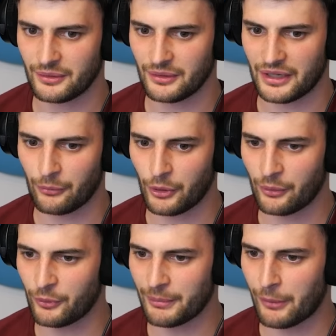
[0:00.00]
What
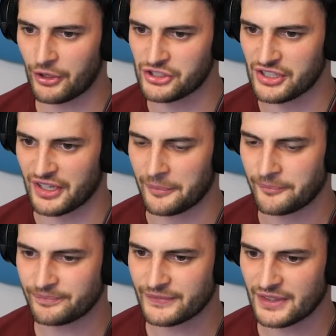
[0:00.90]
am I watching here? Do
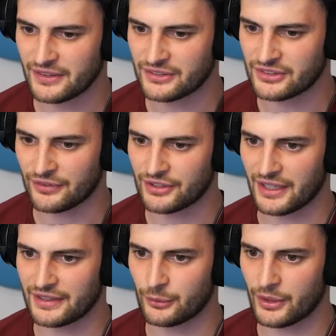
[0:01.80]
you have to
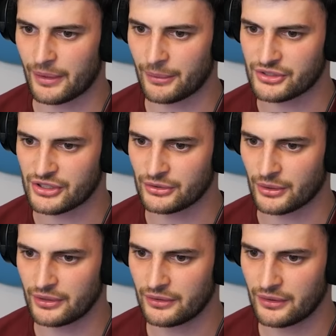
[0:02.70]
land it with an MLG as
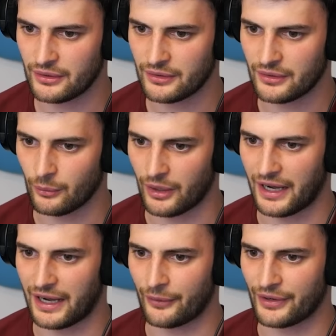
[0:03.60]
well?
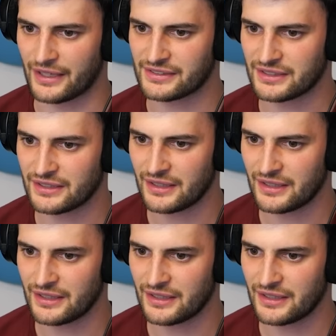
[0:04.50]
Wow, nice.